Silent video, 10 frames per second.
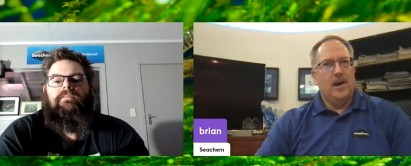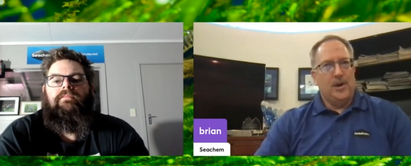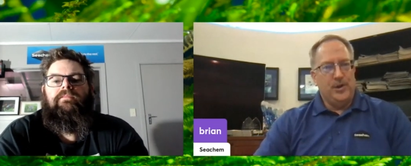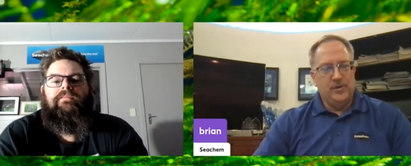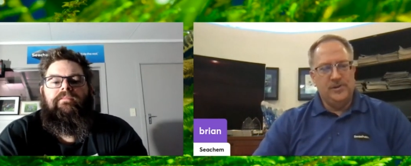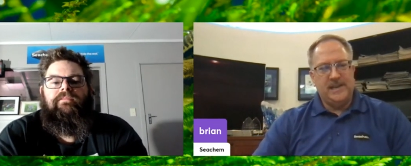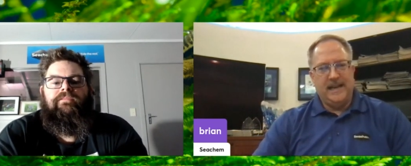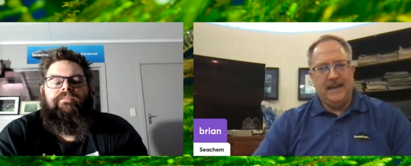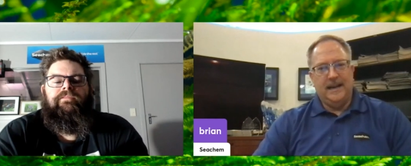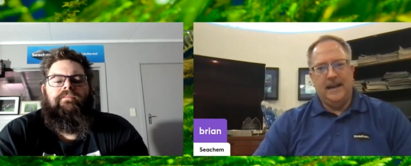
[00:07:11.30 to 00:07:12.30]

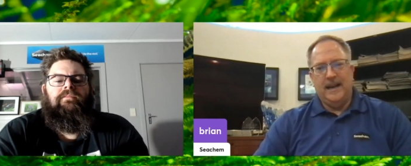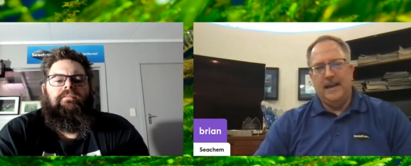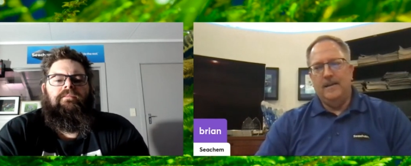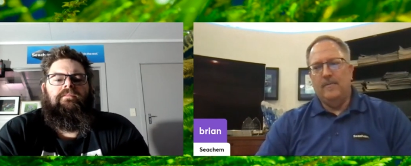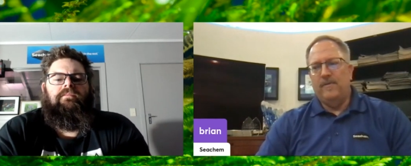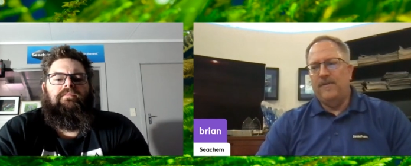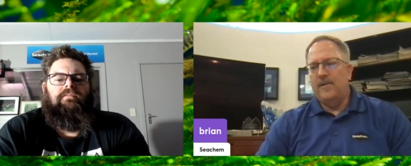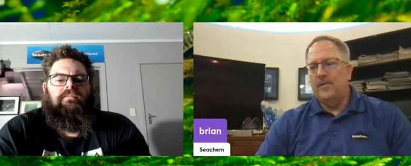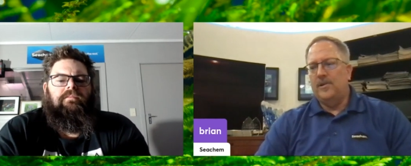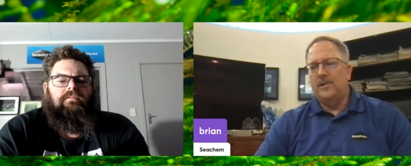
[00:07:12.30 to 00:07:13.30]
Speaker 1: using any
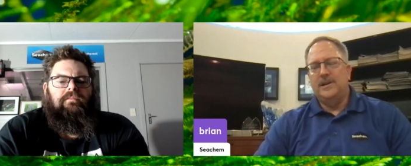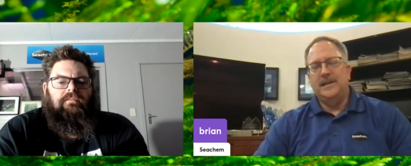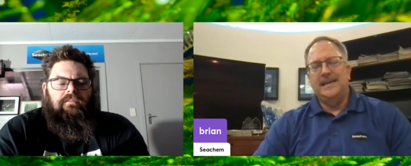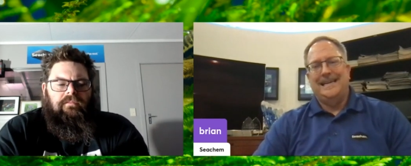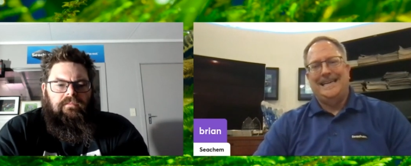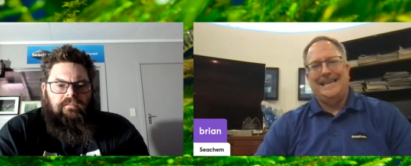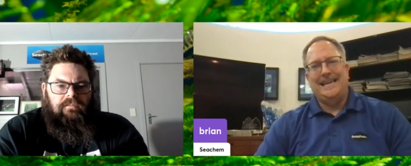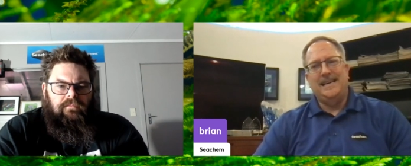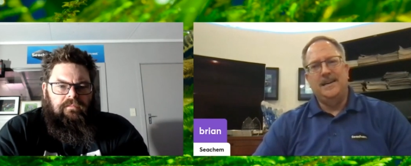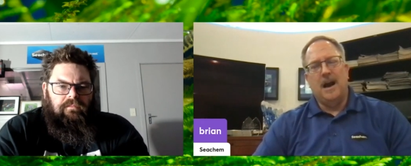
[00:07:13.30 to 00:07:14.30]
further
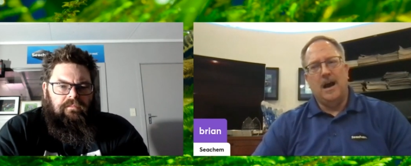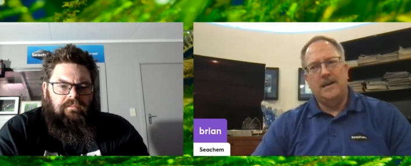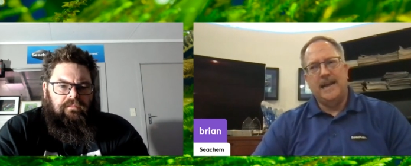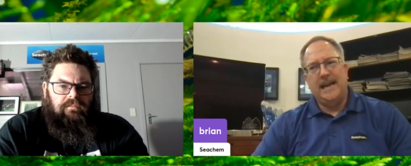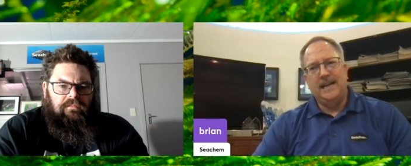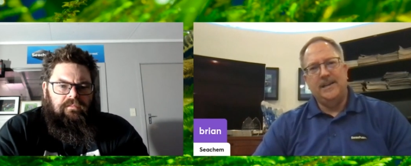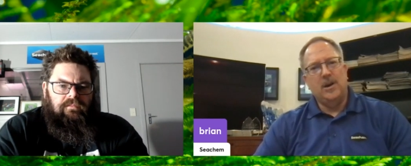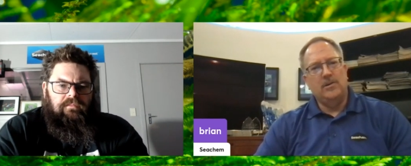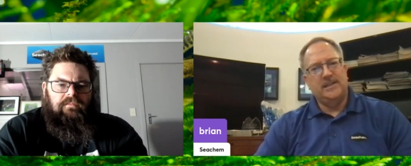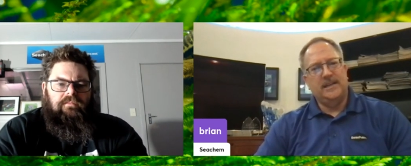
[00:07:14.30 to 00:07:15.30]
uh, daily
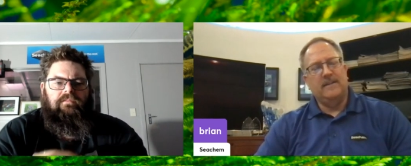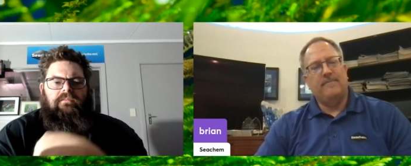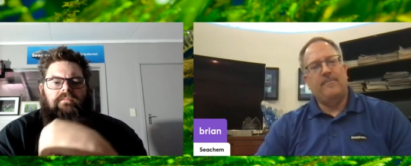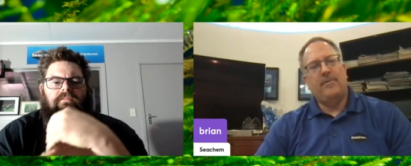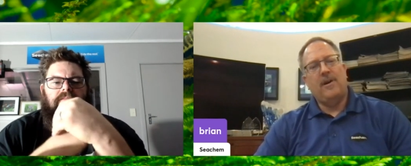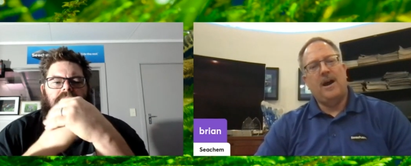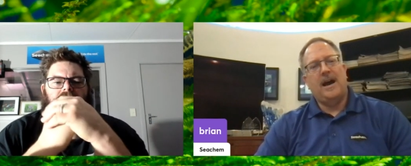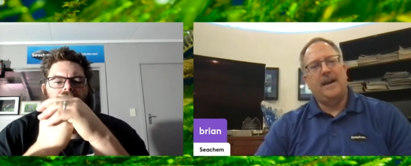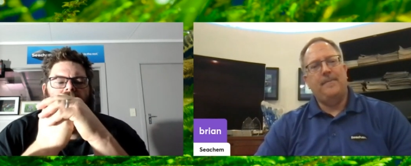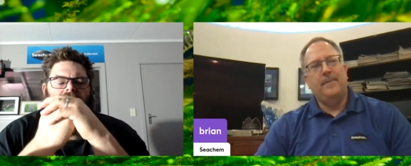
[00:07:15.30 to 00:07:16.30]
dosing of
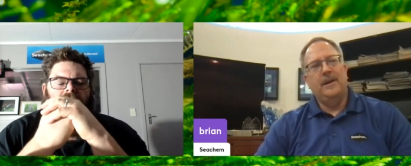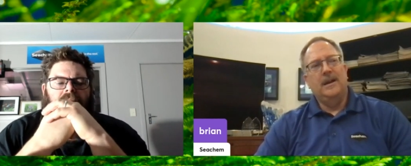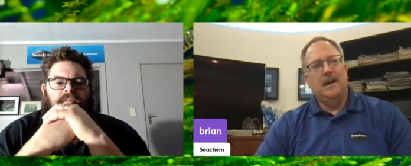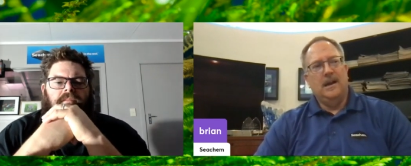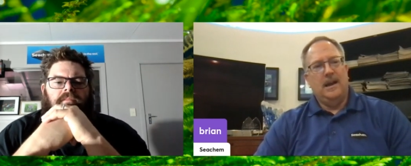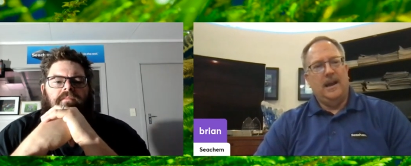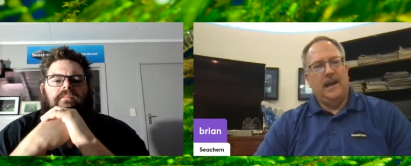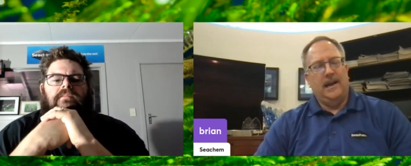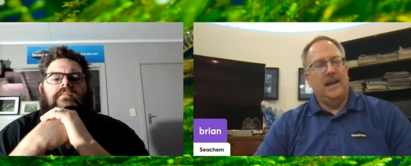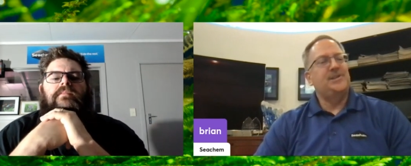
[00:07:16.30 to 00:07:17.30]
prime
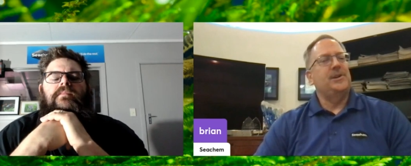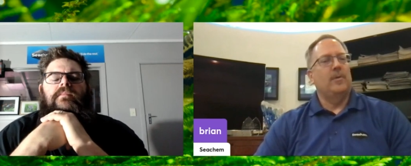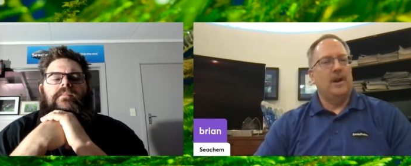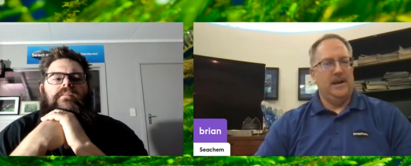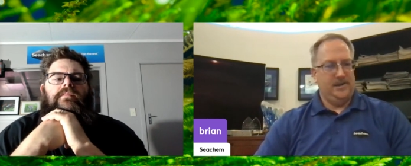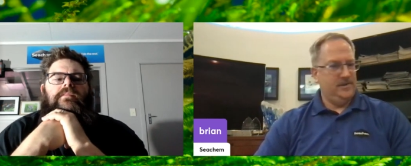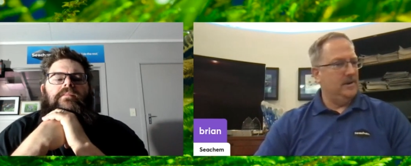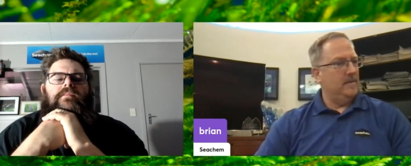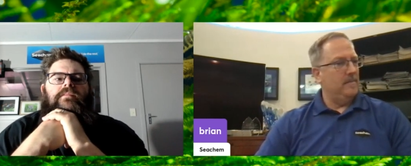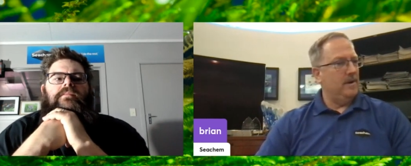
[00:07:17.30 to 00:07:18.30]
unless you run
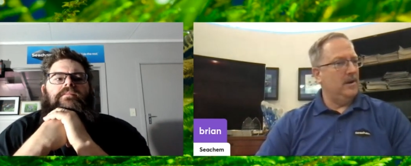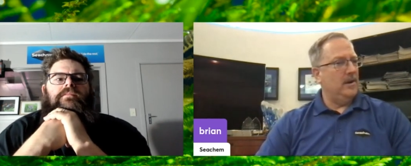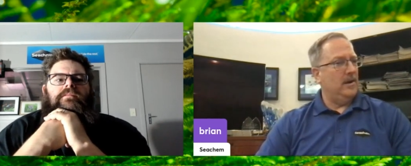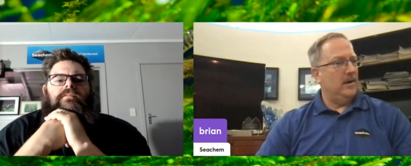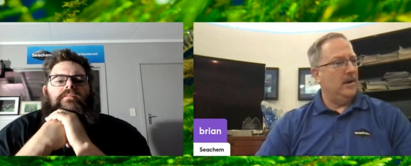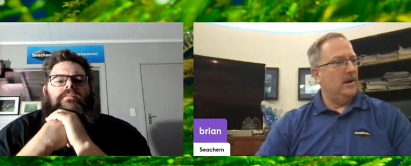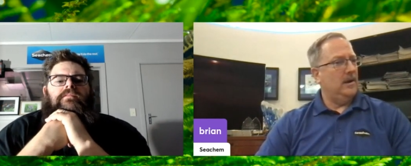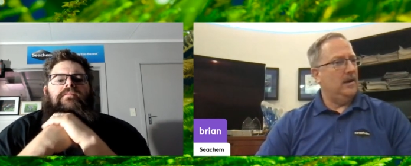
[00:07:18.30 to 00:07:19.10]
into an uh,